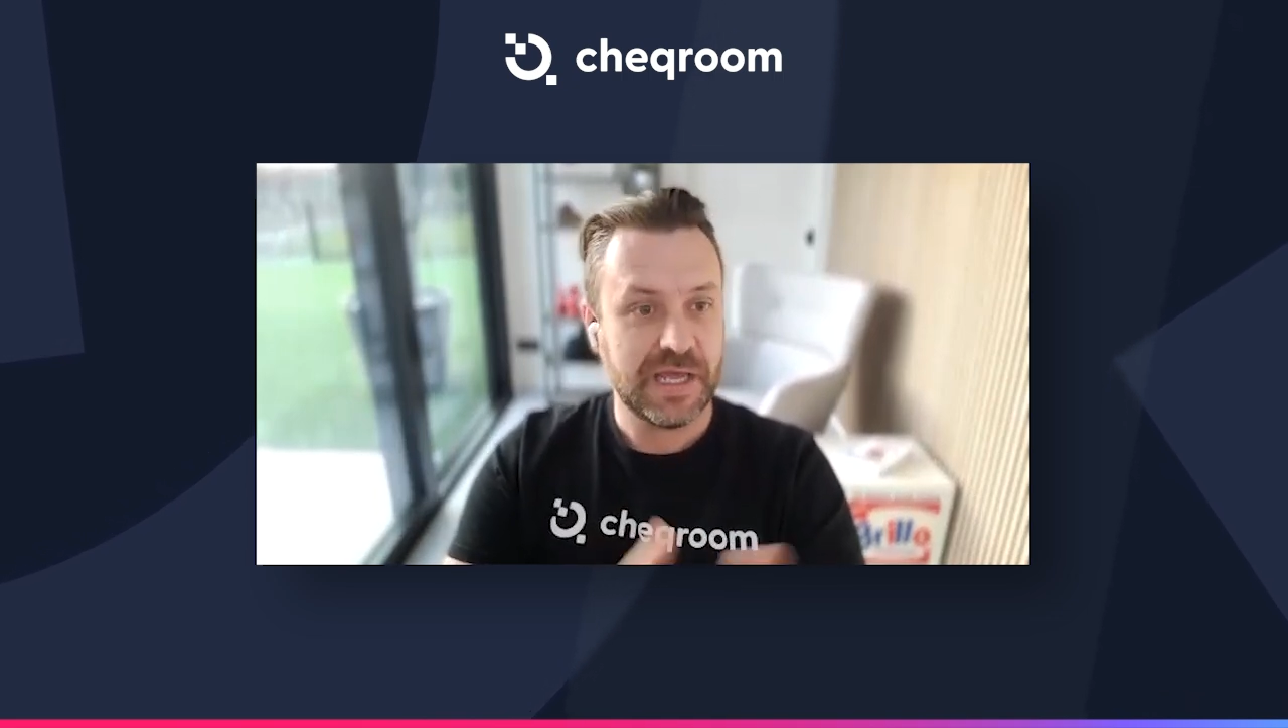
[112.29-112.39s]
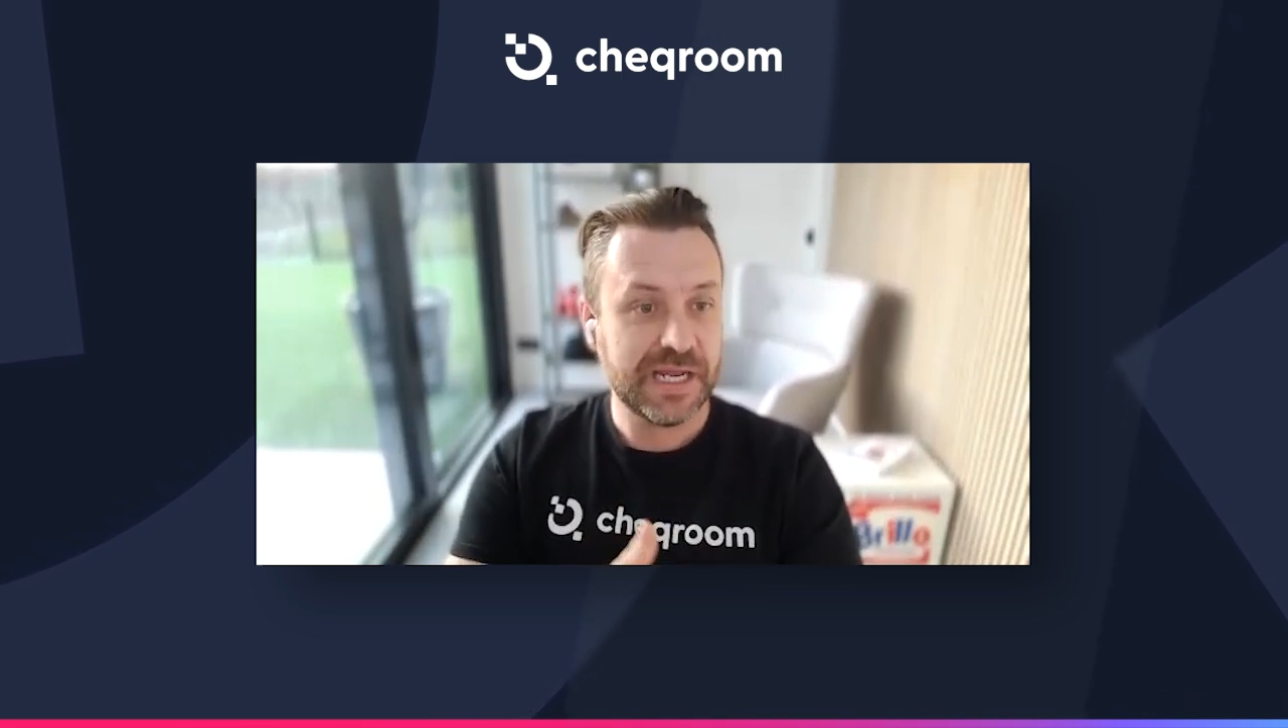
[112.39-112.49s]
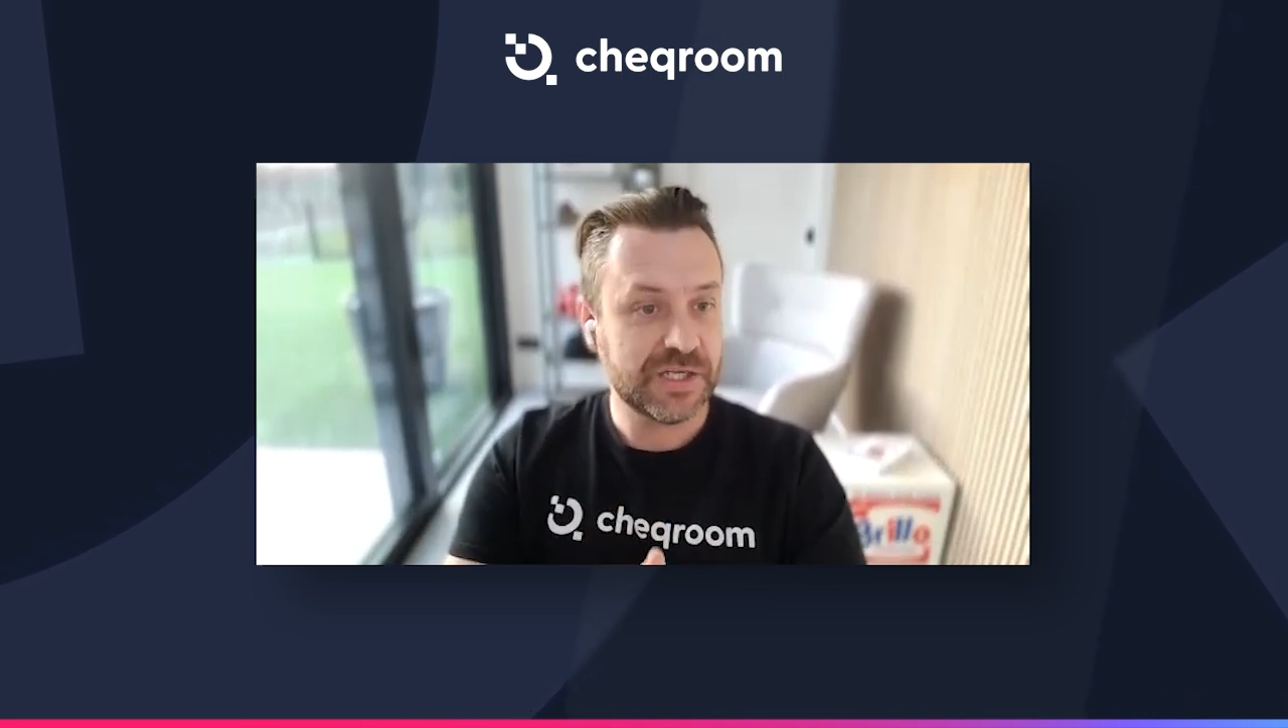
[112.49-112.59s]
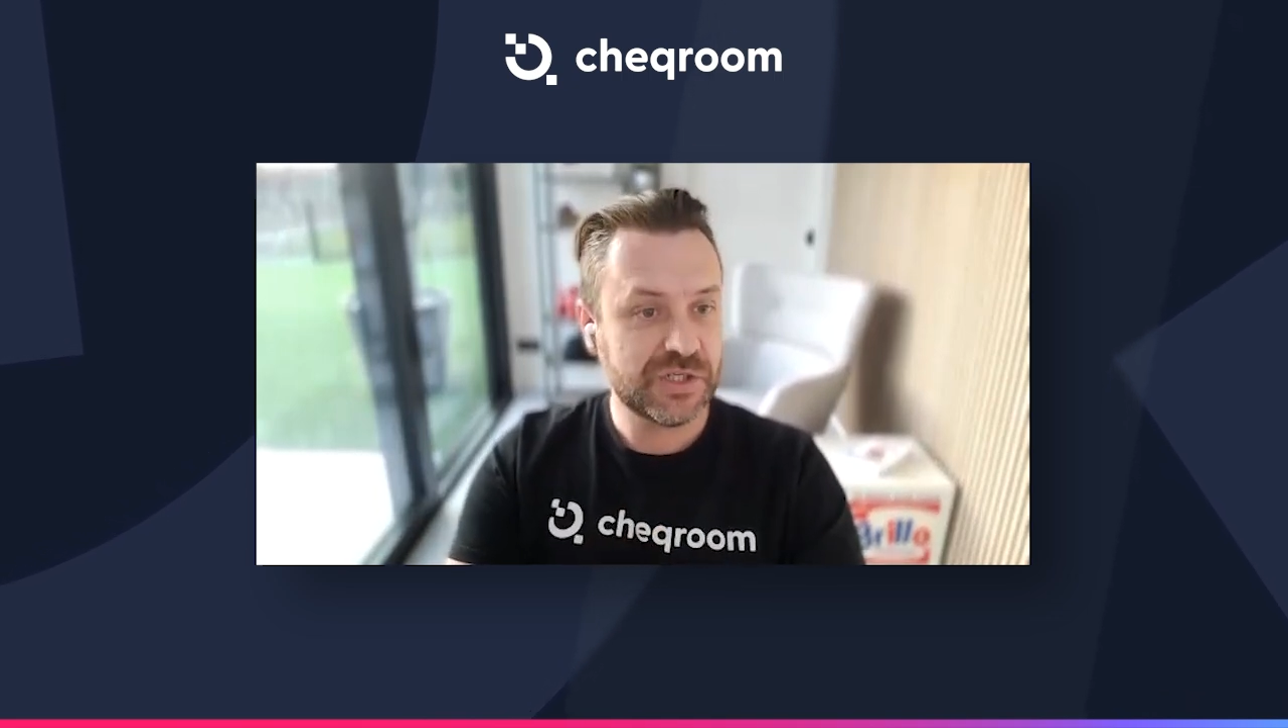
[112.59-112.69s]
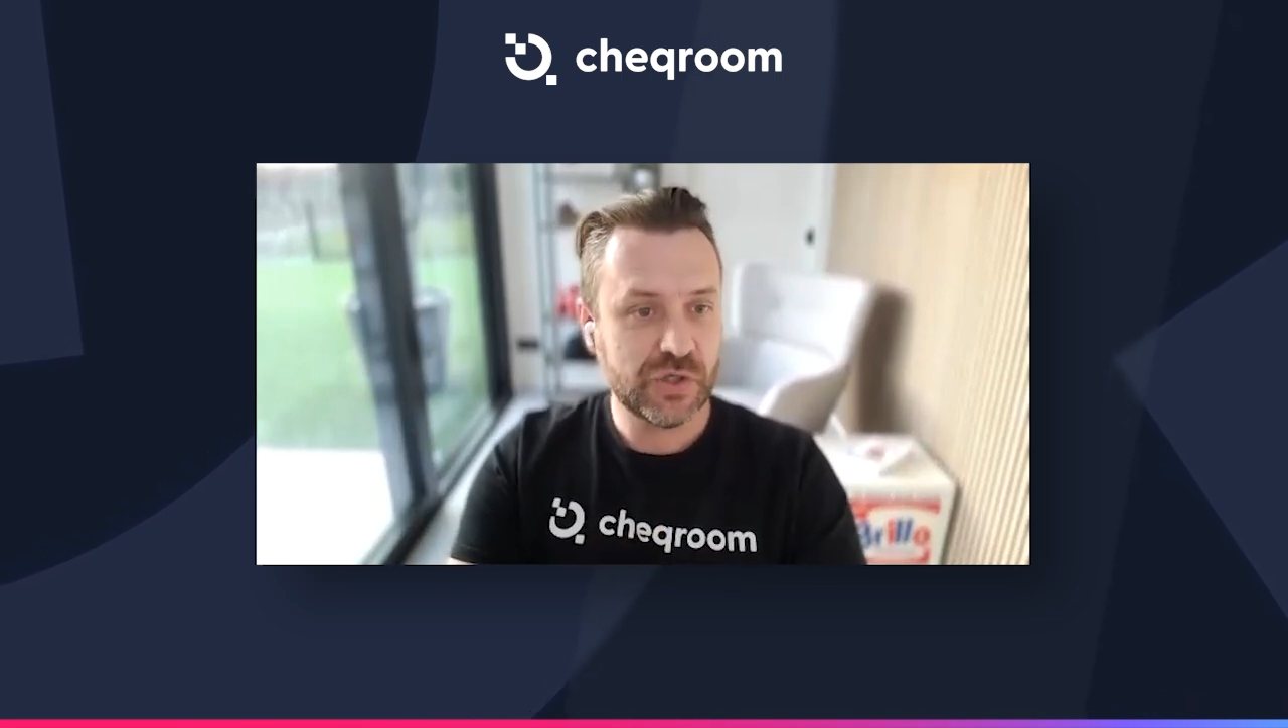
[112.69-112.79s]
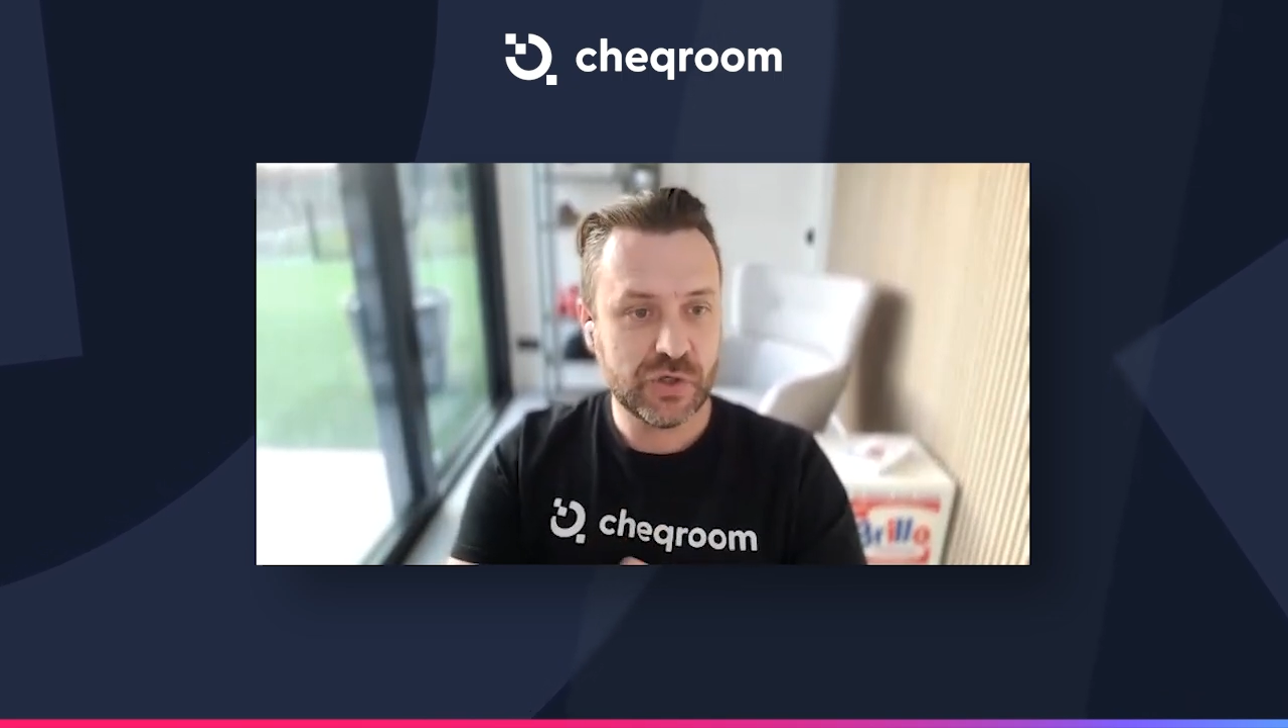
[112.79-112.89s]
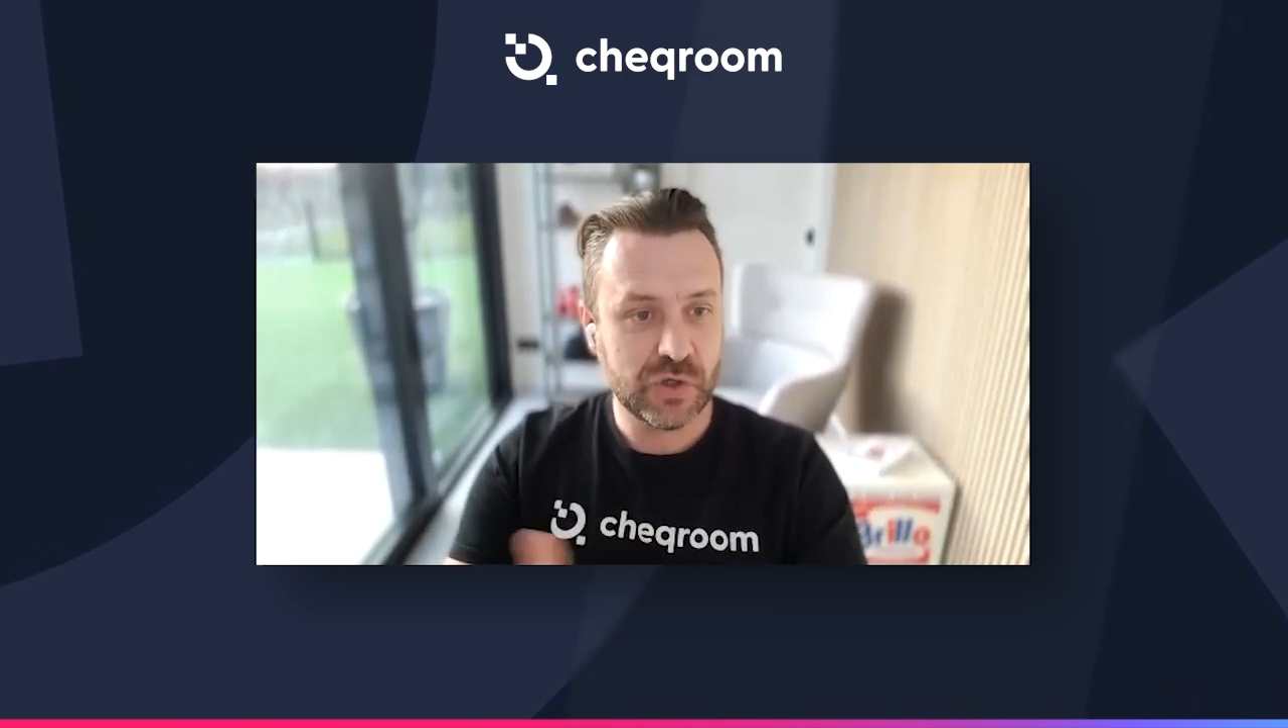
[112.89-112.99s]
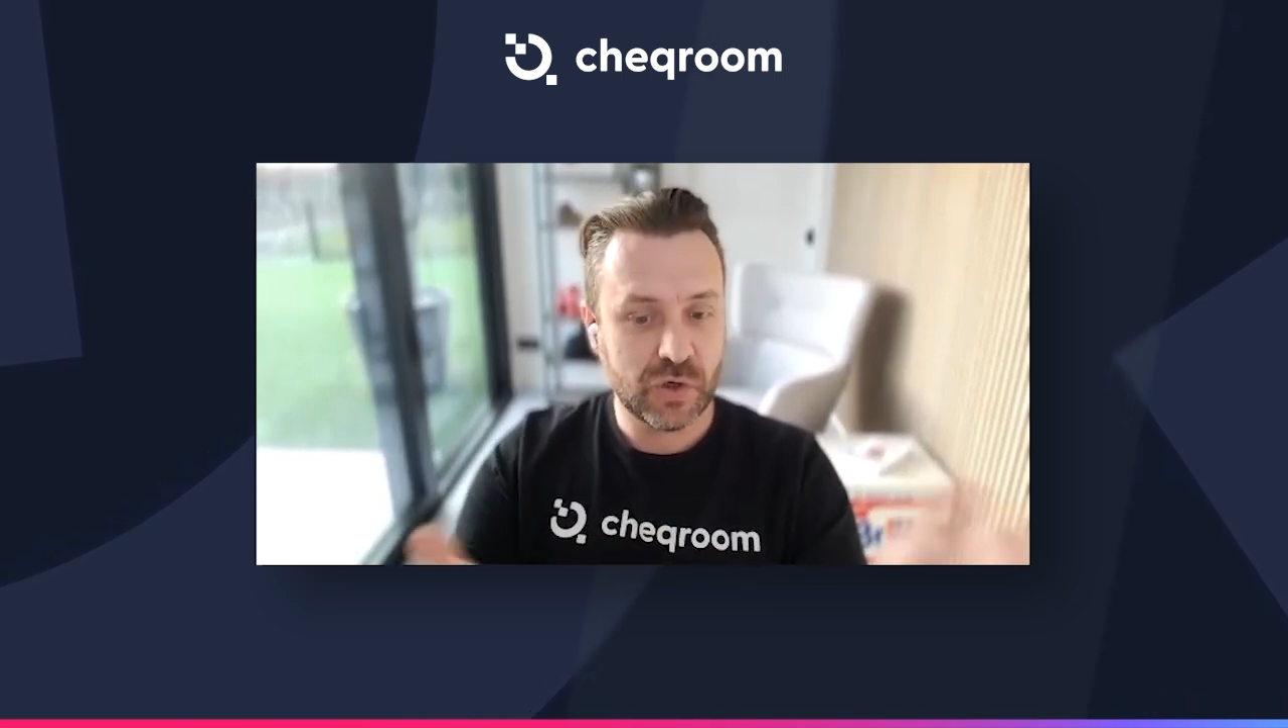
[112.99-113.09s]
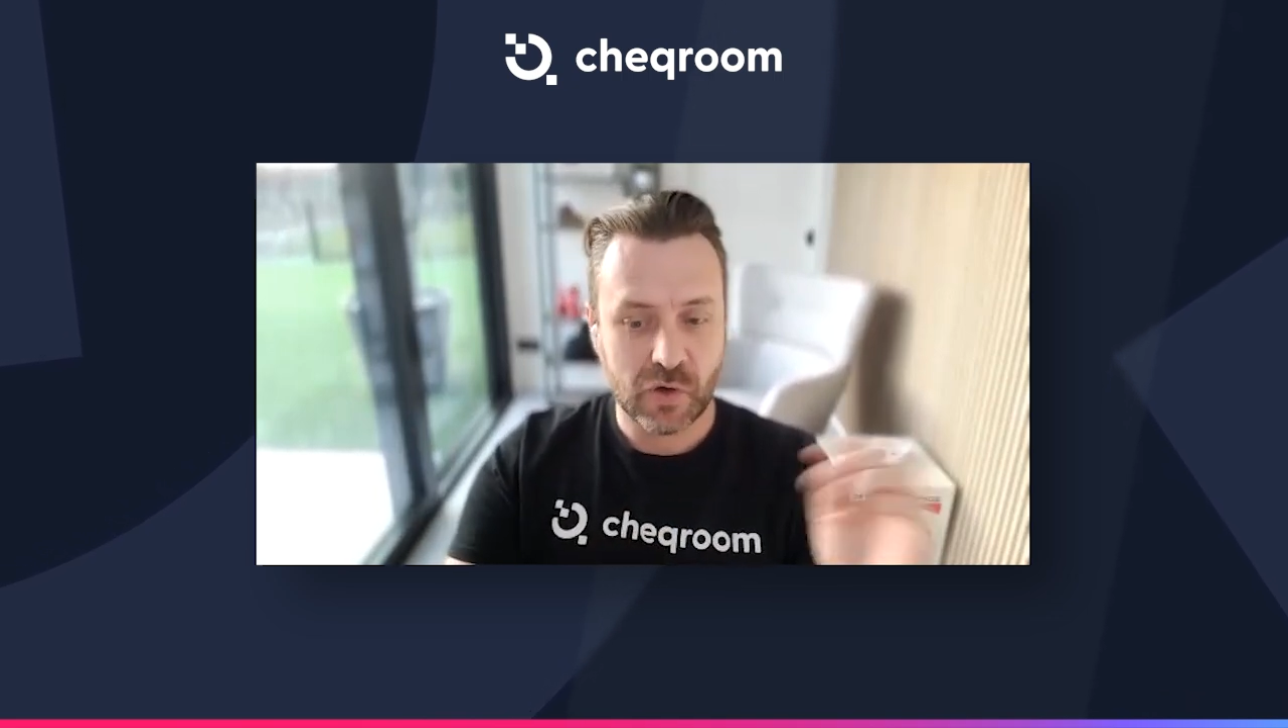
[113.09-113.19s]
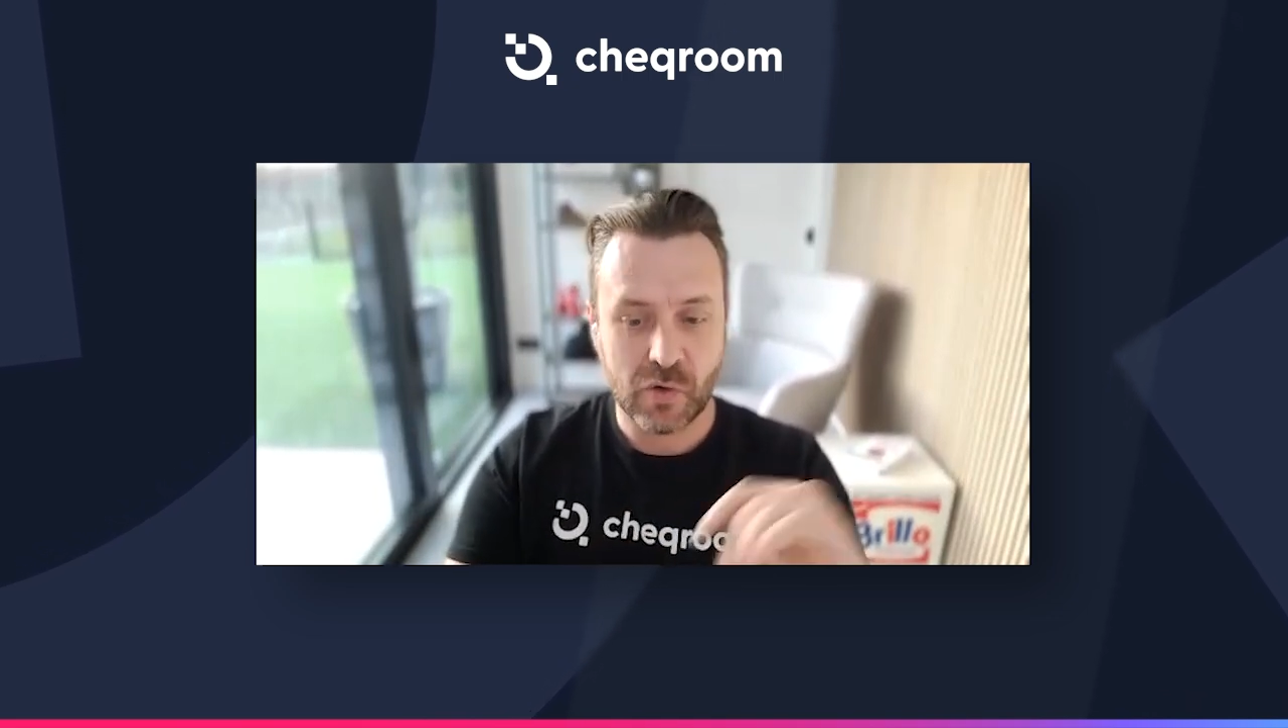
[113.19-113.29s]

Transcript: in the studio